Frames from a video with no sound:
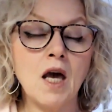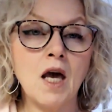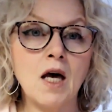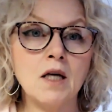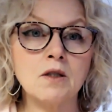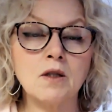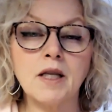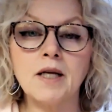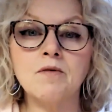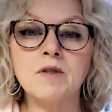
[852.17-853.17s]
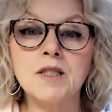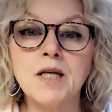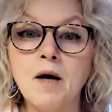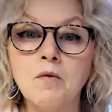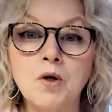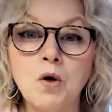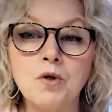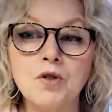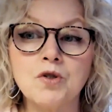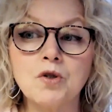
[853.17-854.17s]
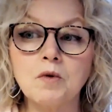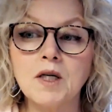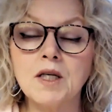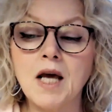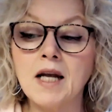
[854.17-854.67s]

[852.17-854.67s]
and later in the day I will go to do it,